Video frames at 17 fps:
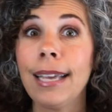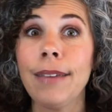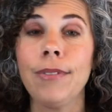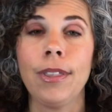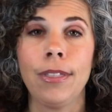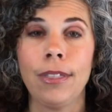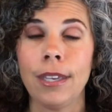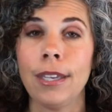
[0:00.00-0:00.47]

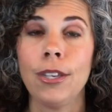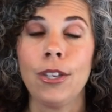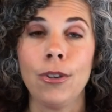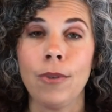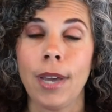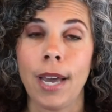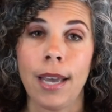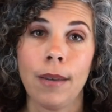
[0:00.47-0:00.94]
even think
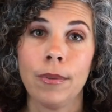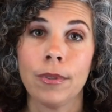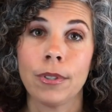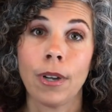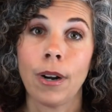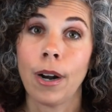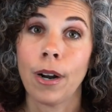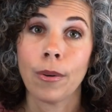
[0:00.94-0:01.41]
UK was
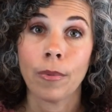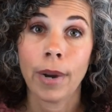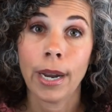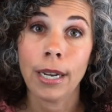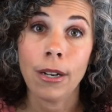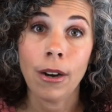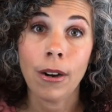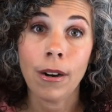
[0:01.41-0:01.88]
on her
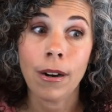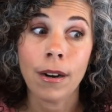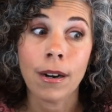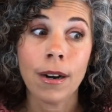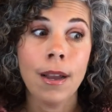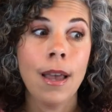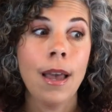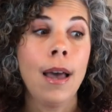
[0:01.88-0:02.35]

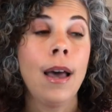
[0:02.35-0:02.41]
radar